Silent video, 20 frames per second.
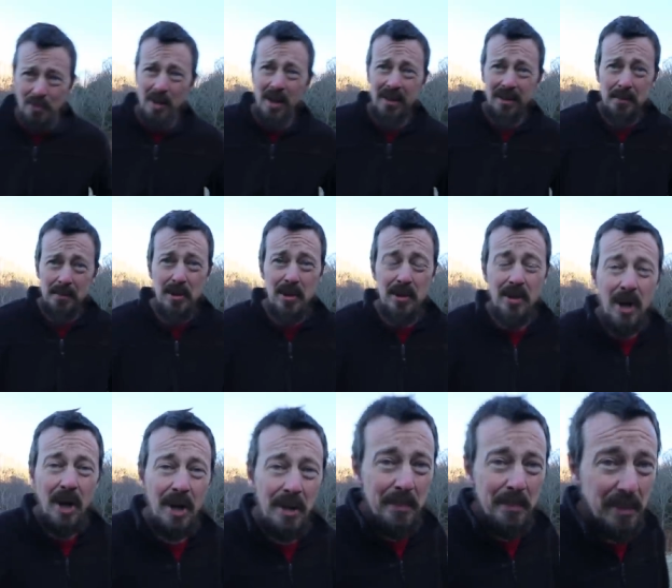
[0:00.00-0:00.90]
Welcome to the
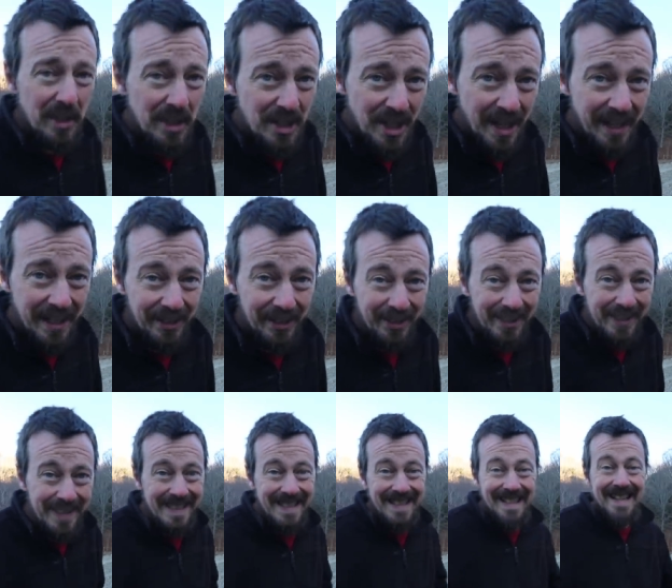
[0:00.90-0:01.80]
Art and Bri
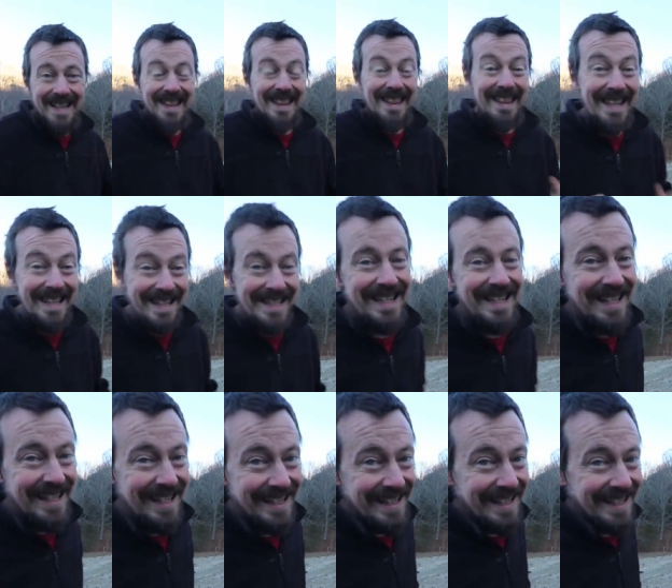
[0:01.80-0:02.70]
channel. This
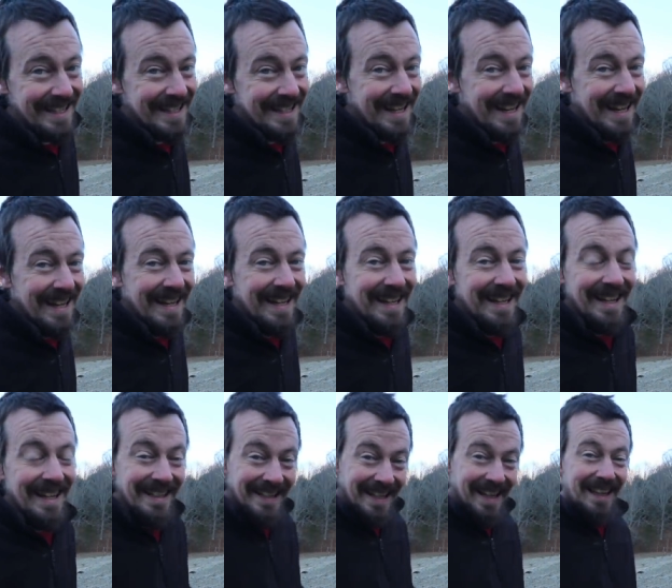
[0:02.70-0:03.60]
is
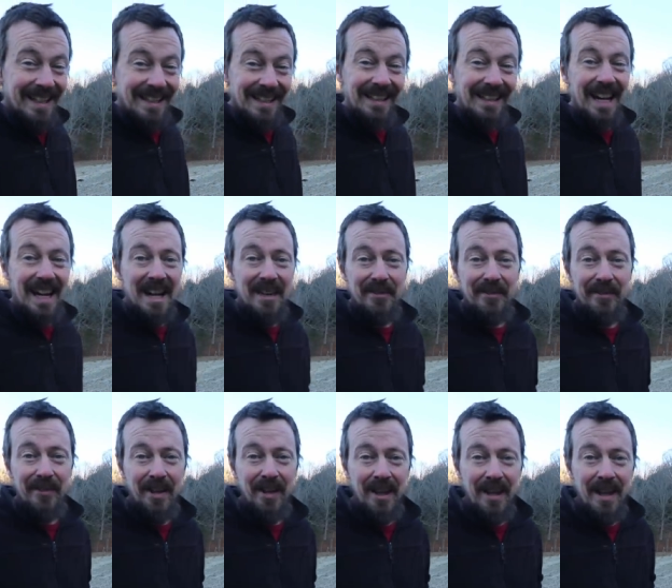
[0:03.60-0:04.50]
a day in the
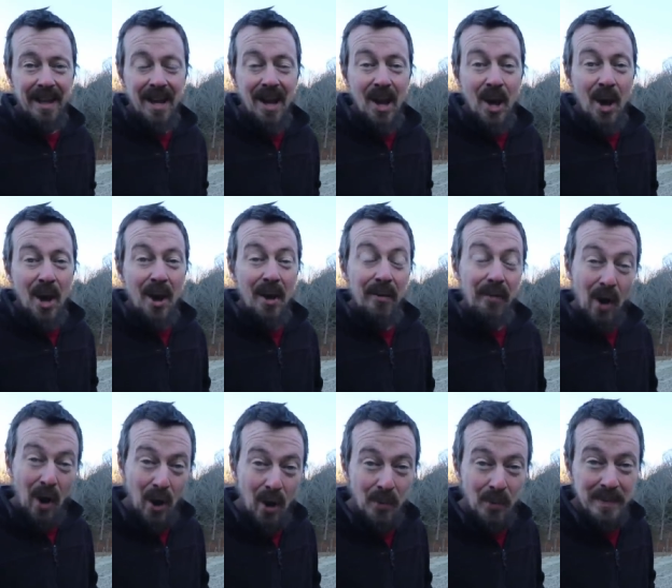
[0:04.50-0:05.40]
life of
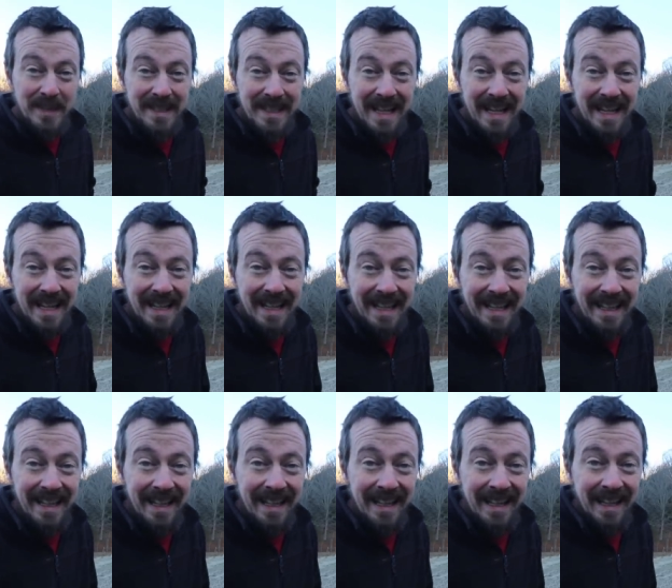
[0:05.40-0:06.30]
homestead
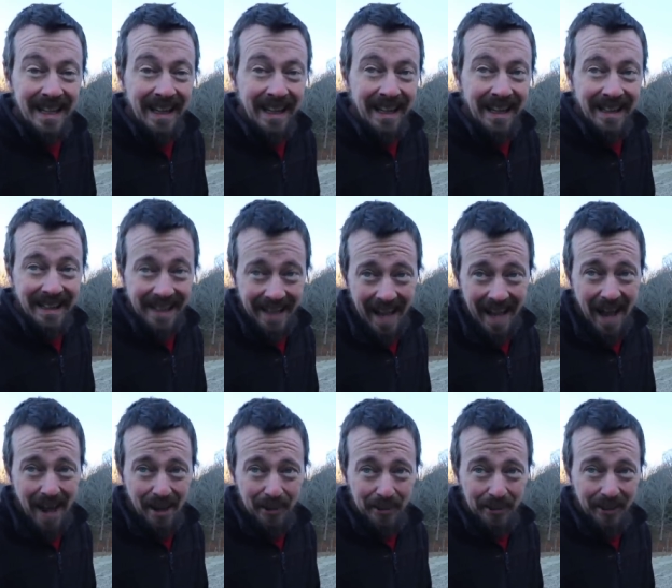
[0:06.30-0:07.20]

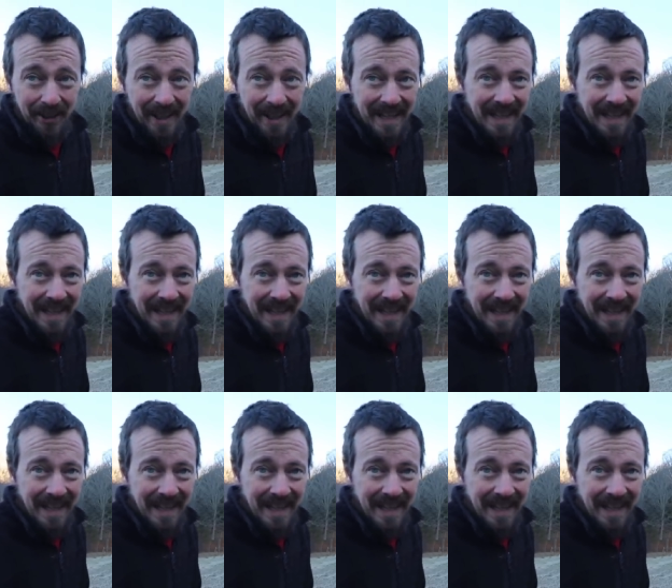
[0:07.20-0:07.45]
cows.